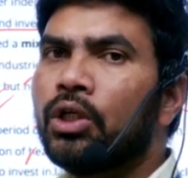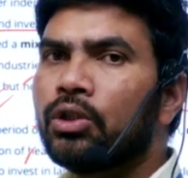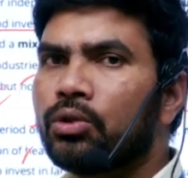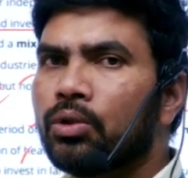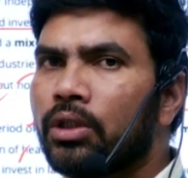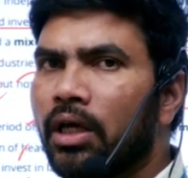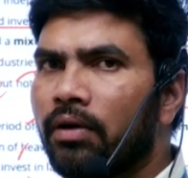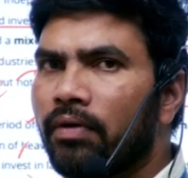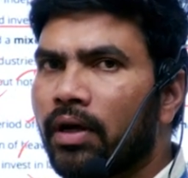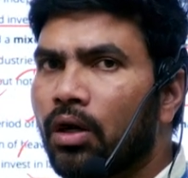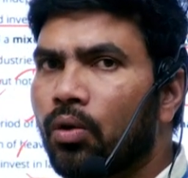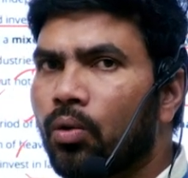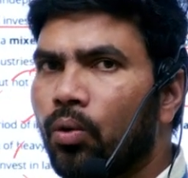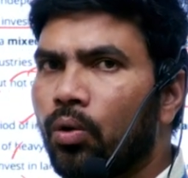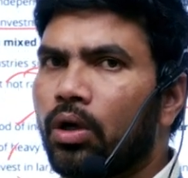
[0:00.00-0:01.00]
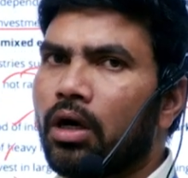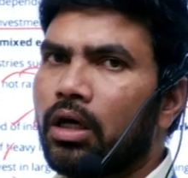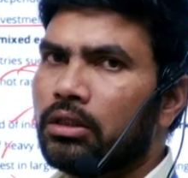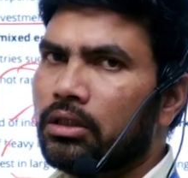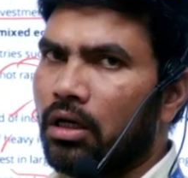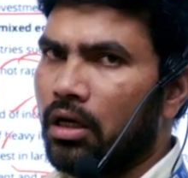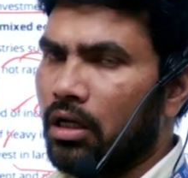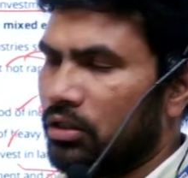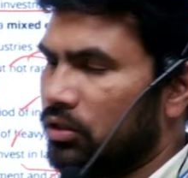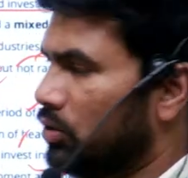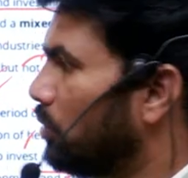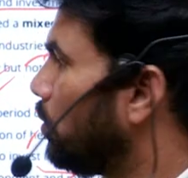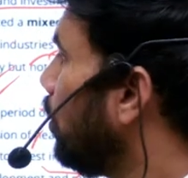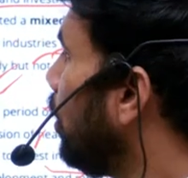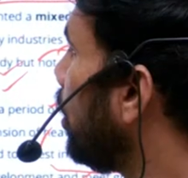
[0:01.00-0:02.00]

So there were quotas also.